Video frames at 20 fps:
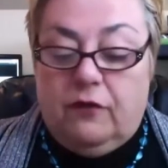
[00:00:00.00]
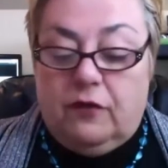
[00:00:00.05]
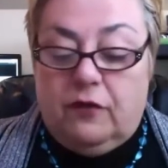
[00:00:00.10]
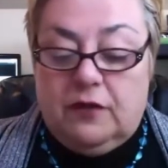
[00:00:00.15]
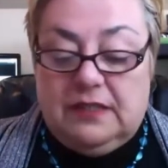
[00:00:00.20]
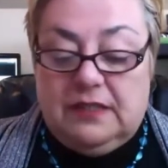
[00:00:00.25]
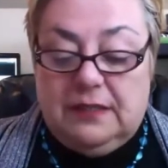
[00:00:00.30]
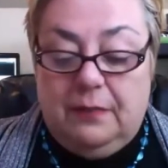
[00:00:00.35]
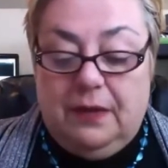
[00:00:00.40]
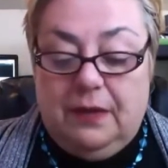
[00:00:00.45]
for
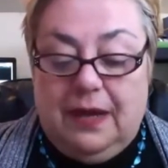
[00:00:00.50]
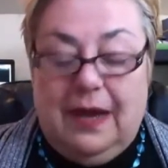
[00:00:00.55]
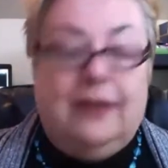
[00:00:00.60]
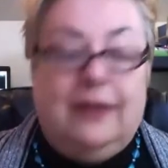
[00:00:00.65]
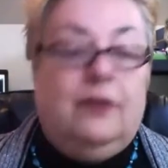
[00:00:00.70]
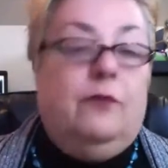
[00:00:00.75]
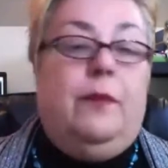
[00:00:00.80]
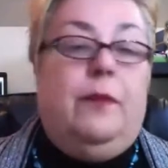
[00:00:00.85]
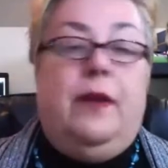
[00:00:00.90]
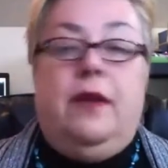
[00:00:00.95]
some
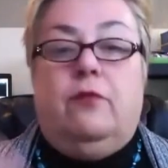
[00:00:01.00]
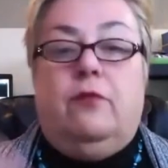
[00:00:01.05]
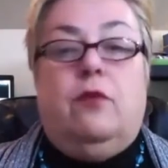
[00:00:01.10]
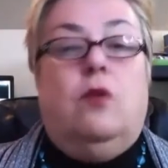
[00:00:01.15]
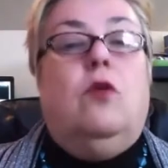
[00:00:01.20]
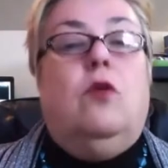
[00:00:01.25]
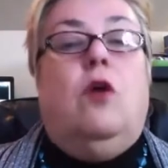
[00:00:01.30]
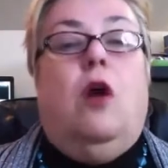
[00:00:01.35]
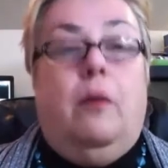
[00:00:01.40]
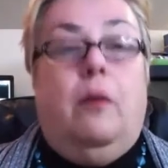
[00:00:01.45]
kind of payroll
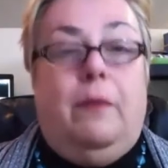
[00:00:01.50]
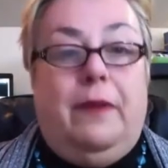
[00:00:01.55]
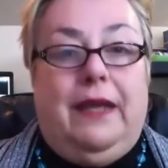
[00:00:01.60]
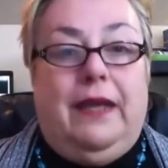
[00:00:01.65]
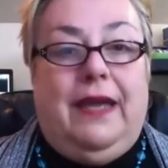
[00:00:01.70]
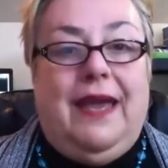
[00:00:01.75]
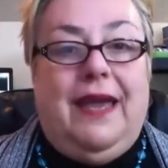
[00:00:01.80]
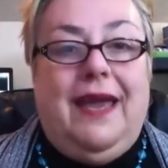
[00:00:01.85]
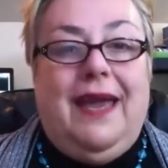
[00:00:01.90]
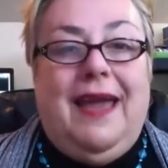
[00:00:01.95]
company